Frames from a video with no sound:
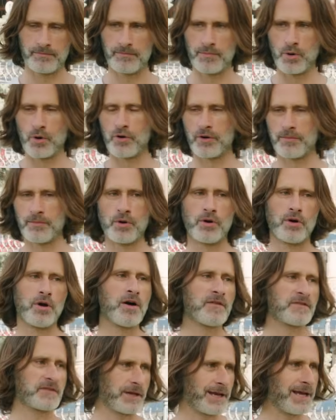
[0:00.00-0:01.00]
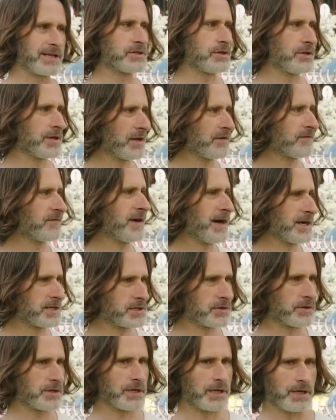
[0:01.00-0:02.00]
more and more often as you get
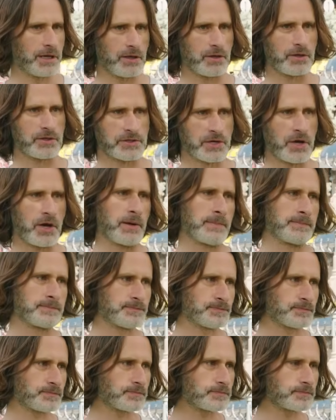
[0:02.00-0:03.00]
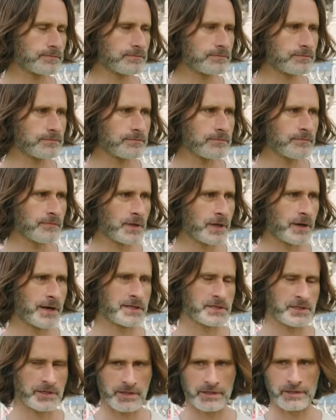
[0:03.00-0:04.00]
faster at getting girls home.
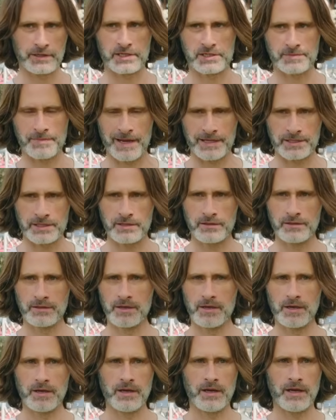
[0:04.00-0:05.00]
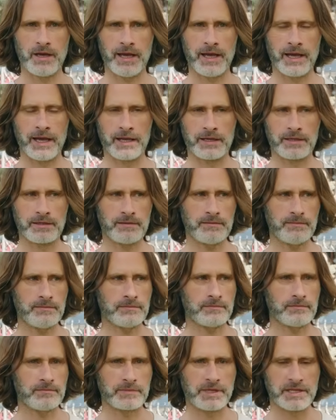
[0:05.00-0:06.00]
Right? So you can expect it, and
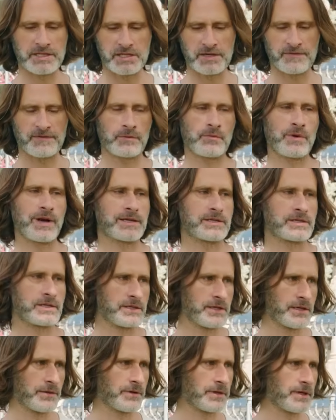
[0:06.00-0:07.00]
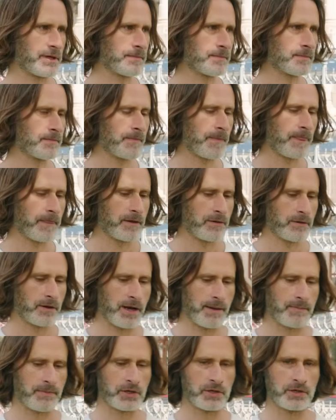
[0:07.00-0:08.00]
there's different ways to deal with it,
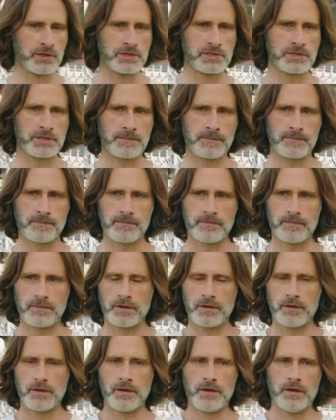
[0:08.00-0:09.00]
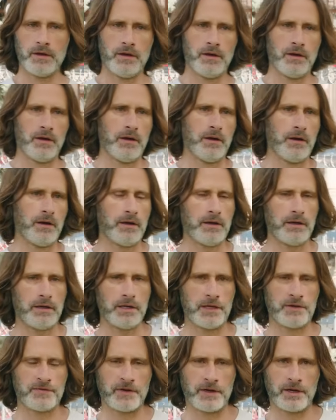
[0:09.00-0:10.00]
right? Because
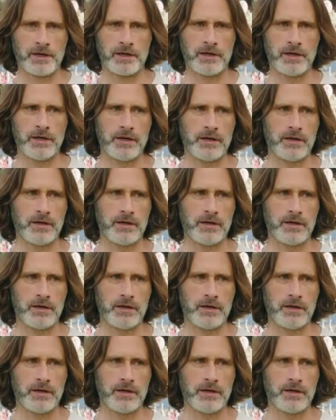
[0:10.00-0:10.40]
there's